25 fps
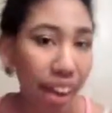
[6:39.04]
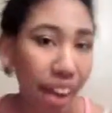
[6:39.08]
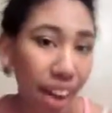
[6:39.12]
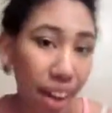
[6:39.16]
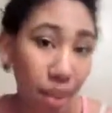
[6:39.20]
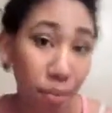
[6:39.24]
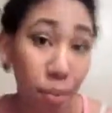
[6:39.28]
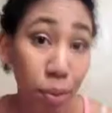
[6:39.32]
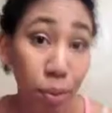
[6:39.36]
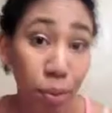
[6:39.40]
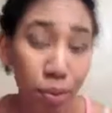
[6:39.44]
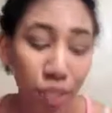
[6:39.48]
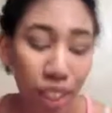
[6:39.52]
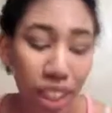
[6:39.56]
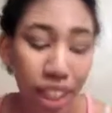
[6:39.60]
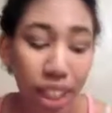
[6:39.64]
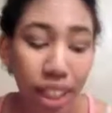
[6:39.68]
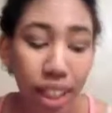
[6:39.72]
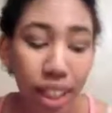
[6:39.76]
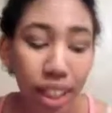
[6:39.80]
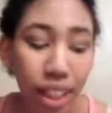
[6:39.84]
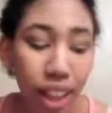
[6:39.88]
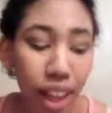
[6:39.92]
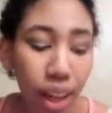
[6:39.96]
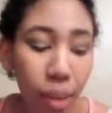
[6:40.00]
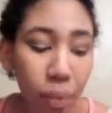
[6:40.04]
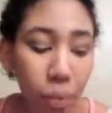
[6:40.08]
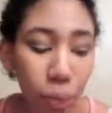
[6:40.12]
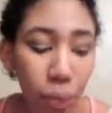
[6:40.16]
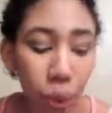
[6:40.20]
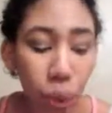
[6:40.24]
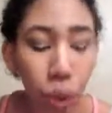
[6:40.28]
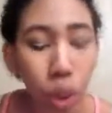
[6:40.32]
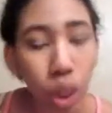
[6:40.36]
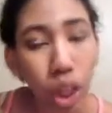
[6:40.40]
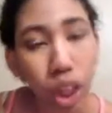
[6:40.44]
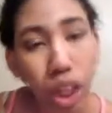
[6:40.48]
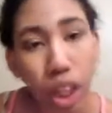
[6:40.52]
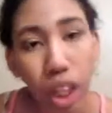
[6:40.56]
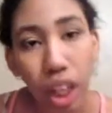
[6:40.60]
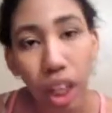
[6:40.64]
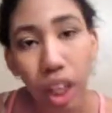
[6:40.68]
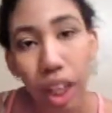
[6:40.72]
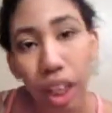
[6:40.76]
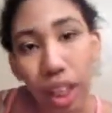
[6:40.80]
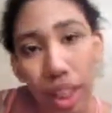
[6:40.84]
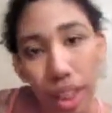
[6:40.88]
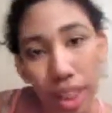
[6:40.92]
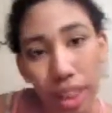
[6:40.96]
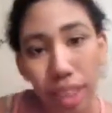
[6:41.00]
I've been reading a lot
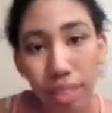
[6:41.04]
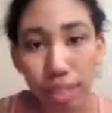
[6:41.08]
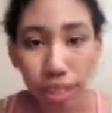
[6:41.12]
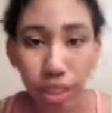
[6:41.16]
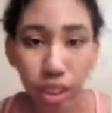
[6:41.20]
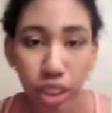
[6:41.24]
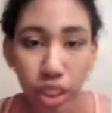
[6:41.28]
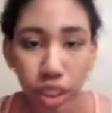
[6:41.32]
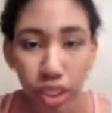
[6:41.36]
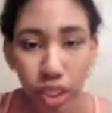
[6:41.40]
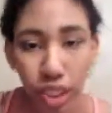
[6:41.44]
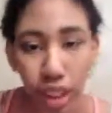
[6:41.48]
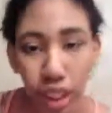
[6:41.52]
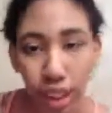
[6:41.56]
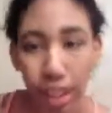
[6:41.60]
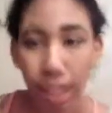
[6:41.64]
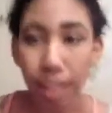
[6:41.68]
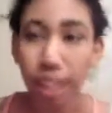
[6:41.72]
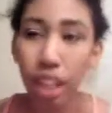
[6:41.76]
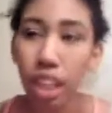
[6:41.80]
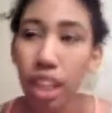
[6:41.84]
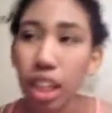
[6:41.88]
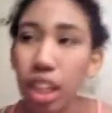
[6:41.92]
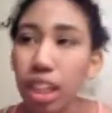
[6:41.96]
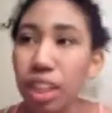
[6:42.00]
more to, like,